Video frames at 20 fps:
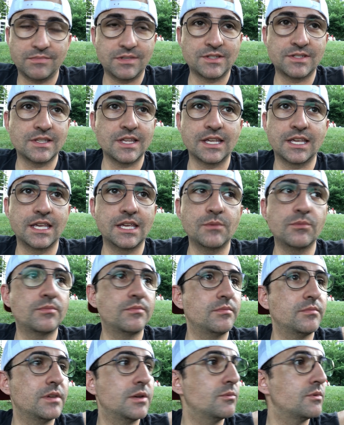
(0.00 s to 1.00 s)
it's like he,
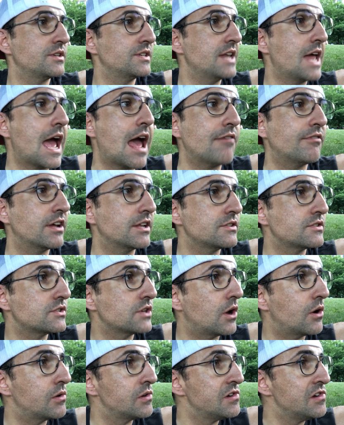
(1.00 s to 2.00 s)
he wouldn't have it.
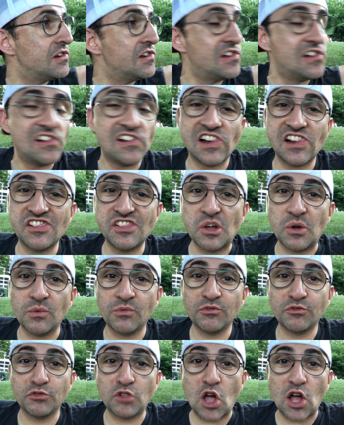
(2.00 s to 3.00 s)
So I don't
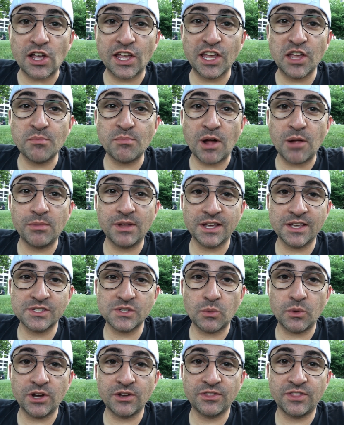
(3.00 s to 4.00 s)
know, vlogging in public is
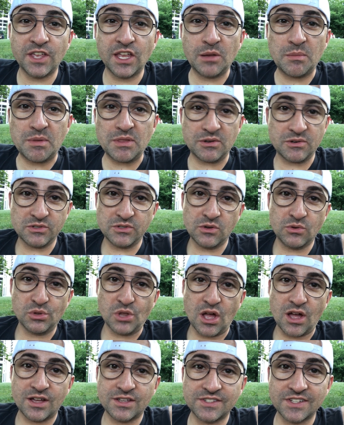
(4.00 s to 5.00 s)
a weird thing, but there's no
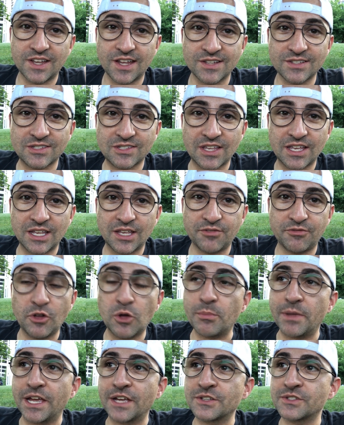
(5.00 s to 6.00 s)
laws against like
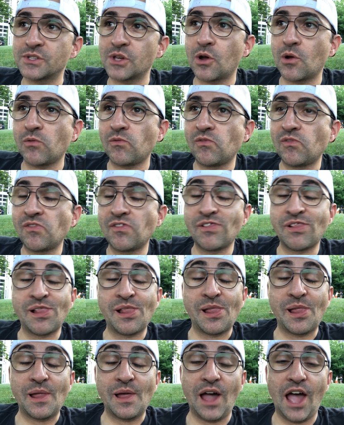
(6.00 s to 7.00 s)
filming. So
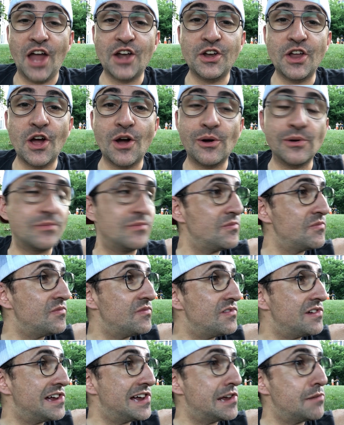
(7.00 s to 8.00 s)
I don't know.
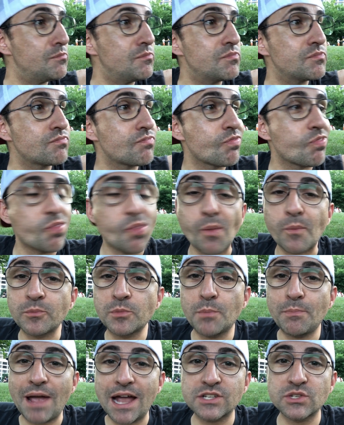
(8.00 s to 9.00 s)
Um,
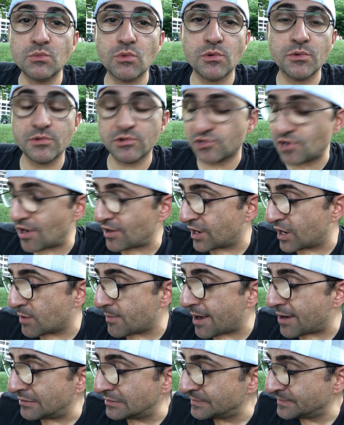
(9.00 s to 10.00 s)
but back to what we were talking
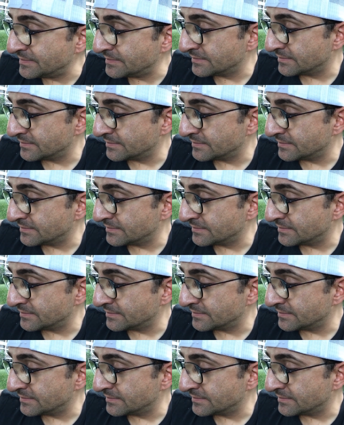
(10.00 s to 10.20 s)
about,